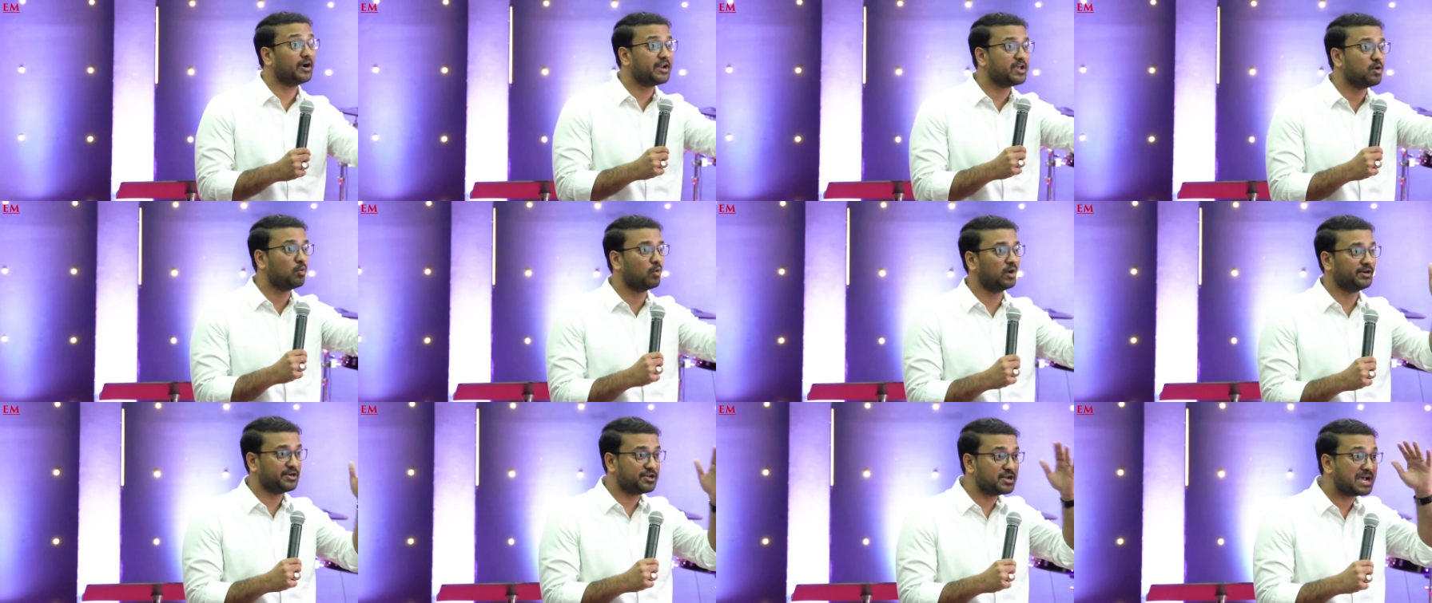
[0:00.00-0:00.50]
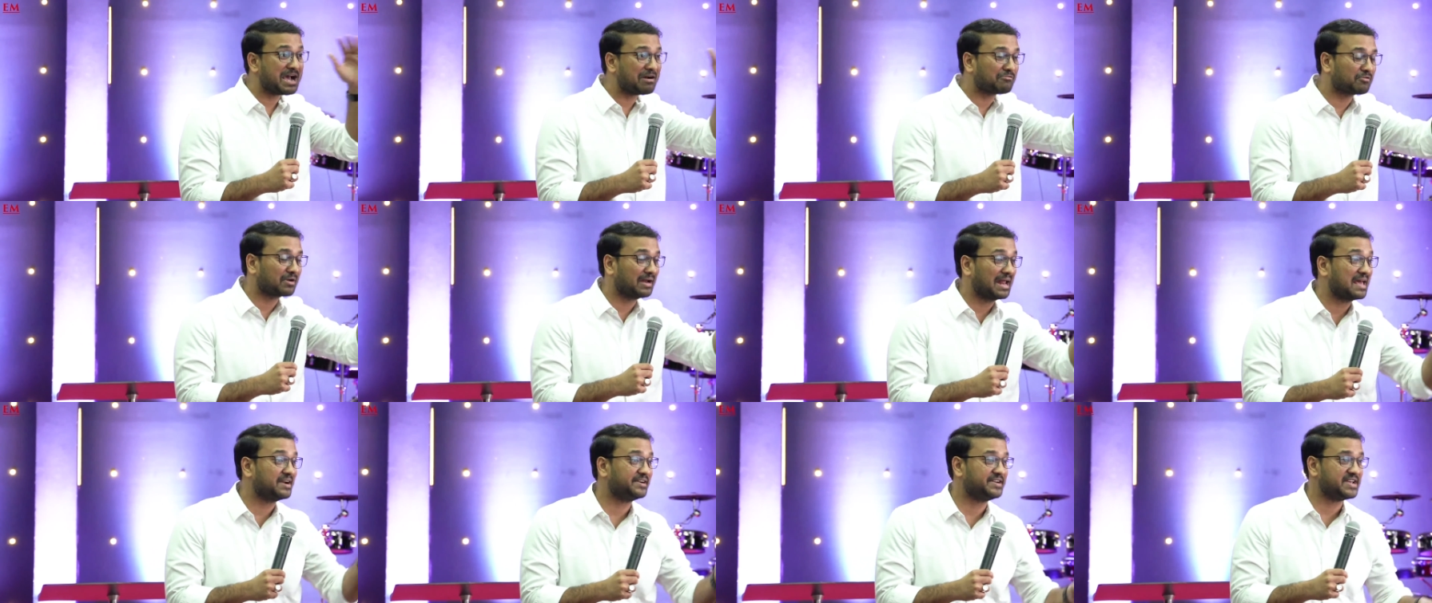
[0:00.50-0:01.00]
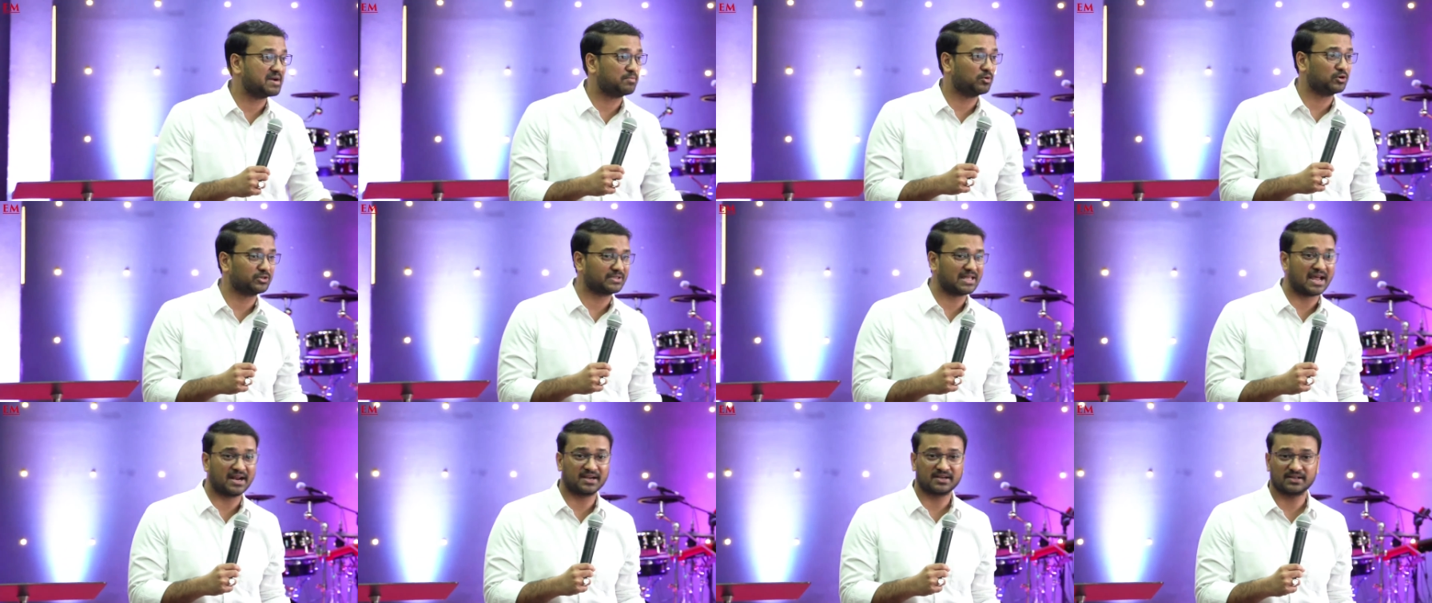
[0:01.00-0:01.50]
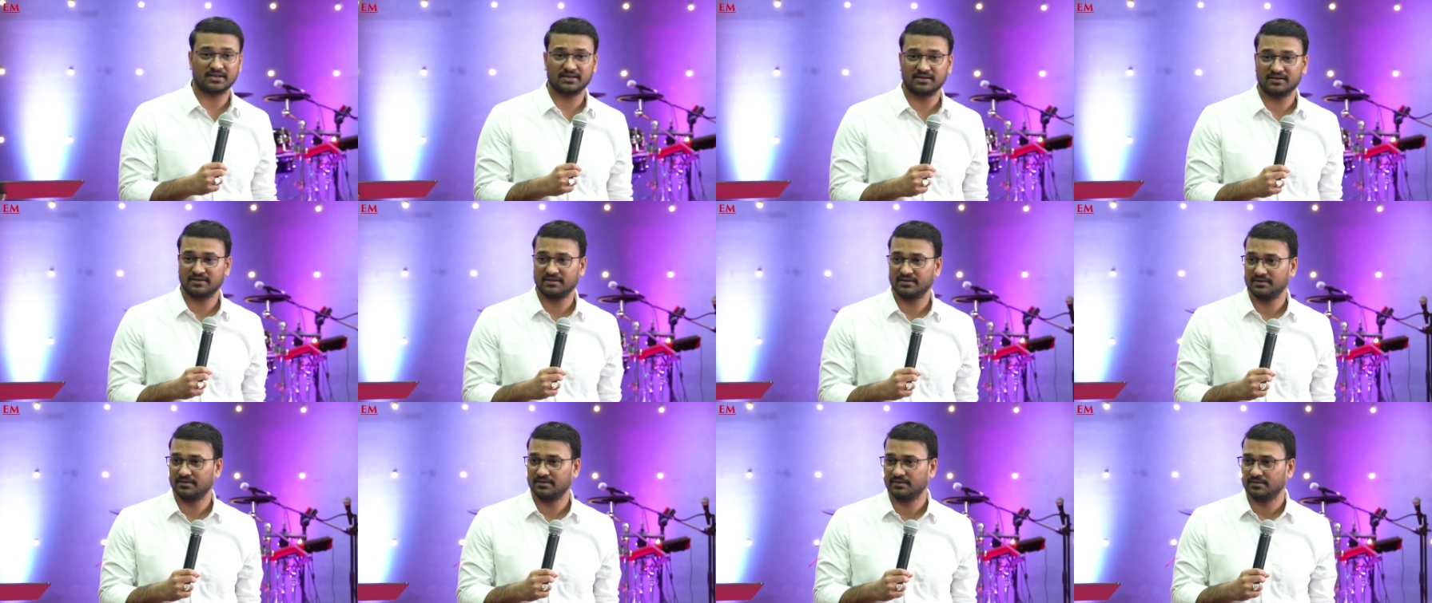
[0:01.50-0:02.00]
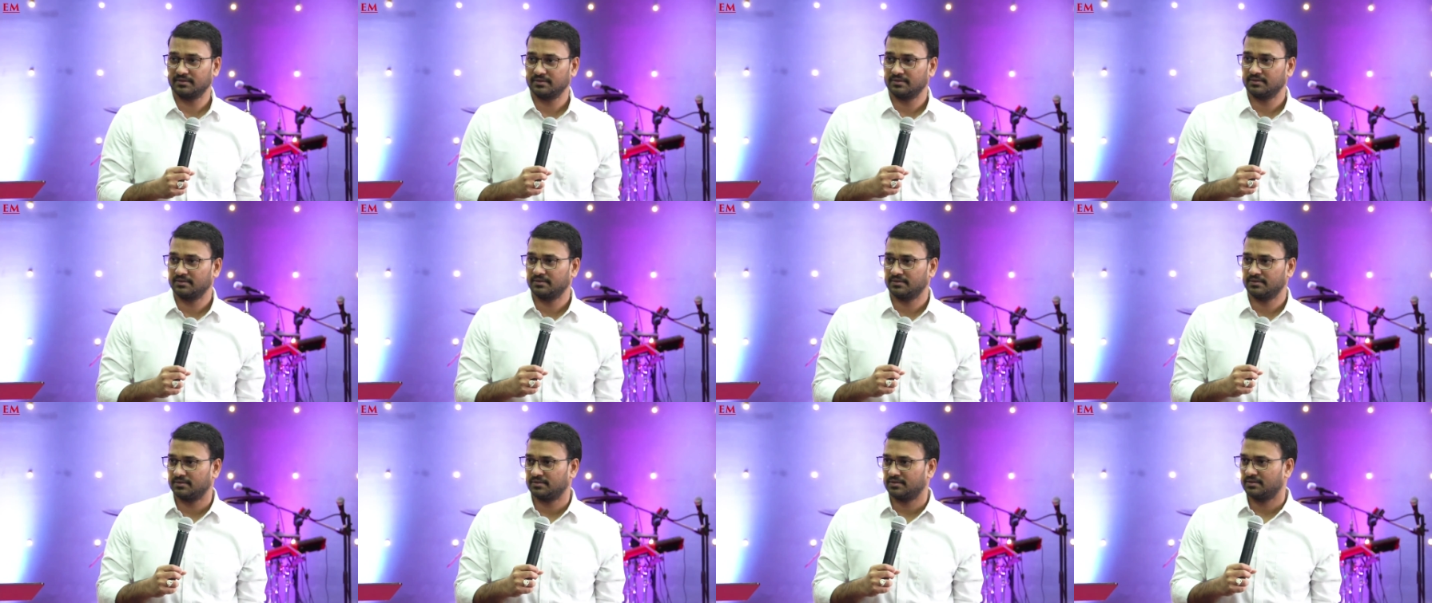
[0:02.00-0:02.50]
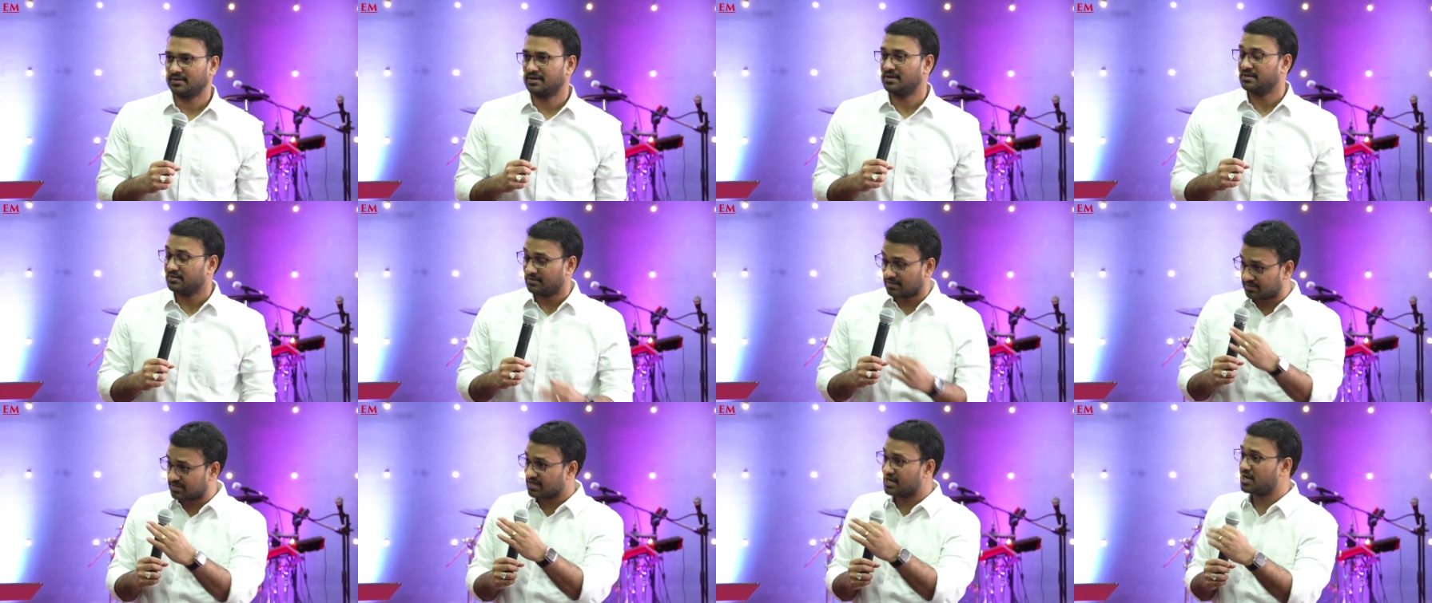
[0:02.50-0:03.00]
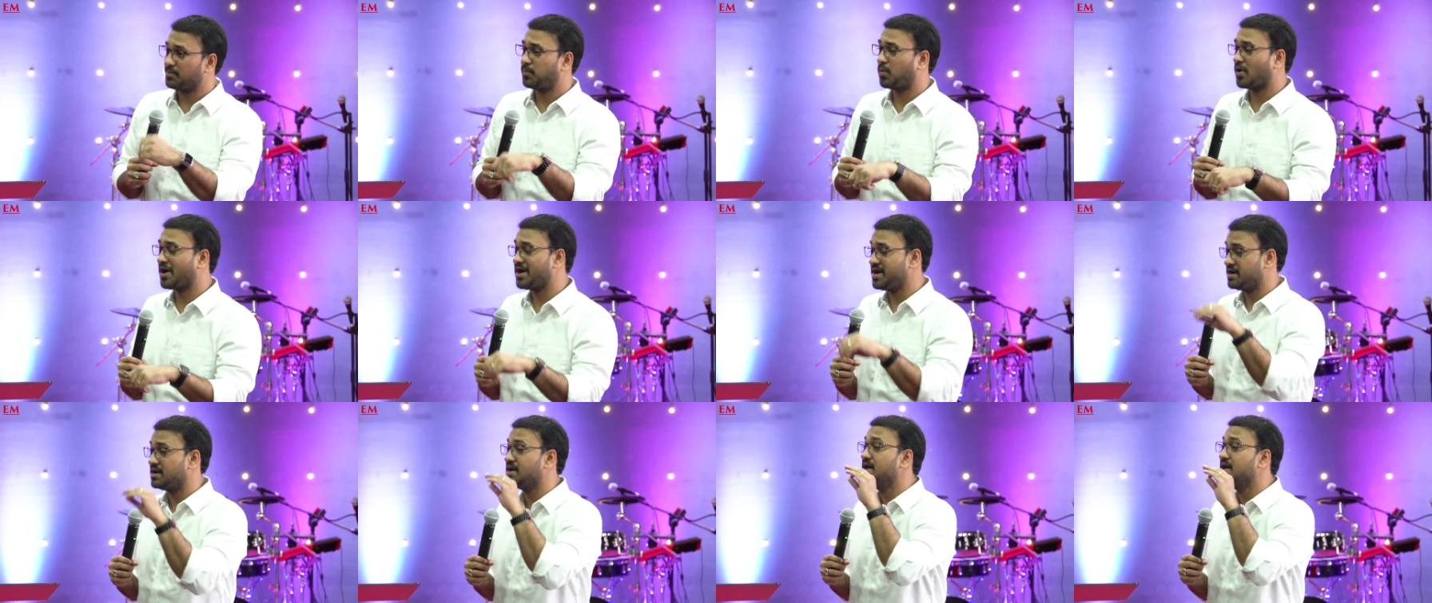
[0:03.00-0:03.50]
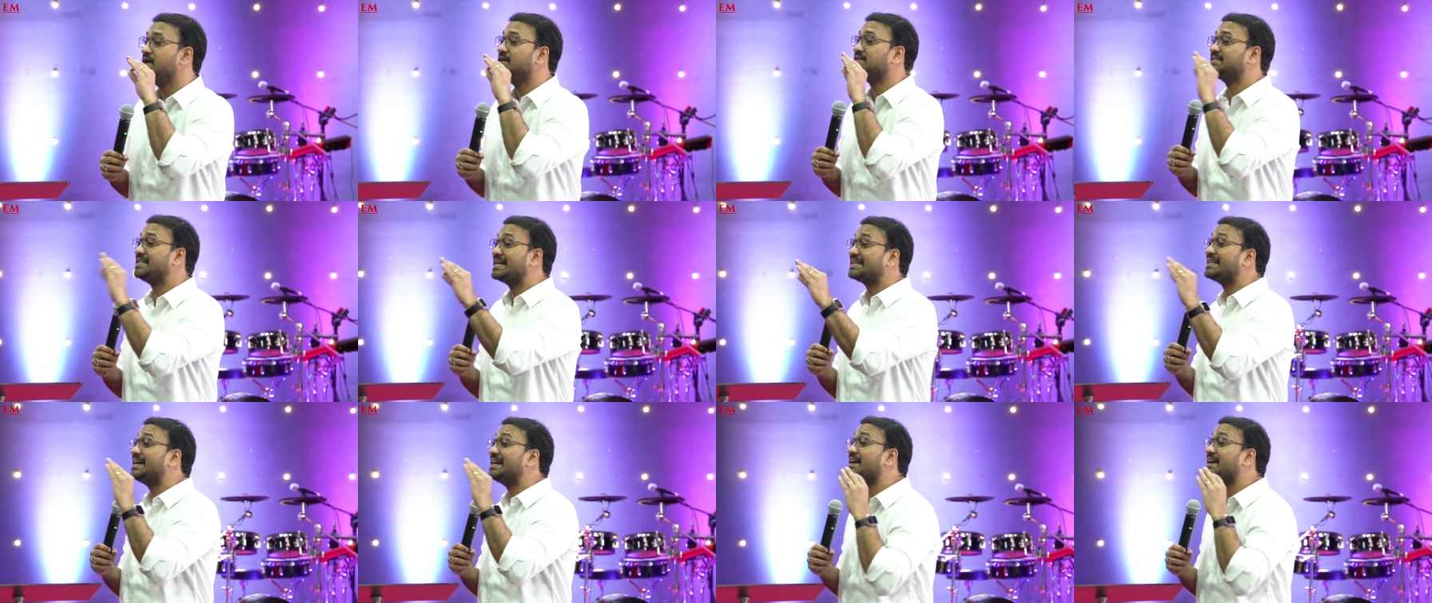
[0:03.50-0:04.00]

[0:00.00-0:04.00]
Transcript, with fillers: do you want? Do you have clarity about that? The third point, set a